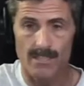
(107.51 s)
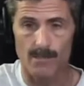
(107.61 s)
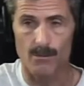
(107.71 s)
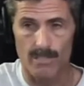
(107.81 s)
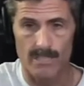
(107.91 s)
They
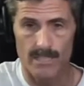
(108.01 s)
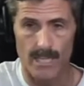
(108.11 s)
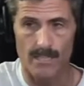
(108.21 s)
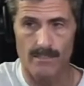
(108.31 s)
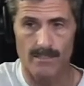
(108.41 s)
were
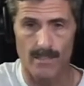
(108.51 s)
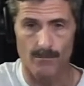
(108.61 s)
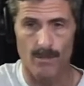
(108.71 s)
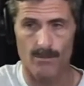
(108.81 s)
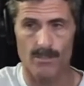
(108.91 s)
intent on
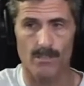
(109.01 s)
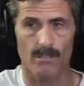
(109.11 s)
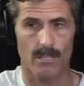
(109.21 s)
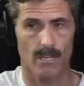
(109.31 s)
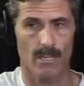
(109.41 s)
what was
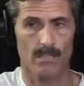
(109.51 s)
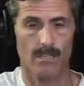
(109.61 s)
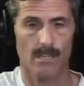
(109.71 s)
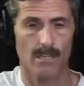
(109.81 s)
going on.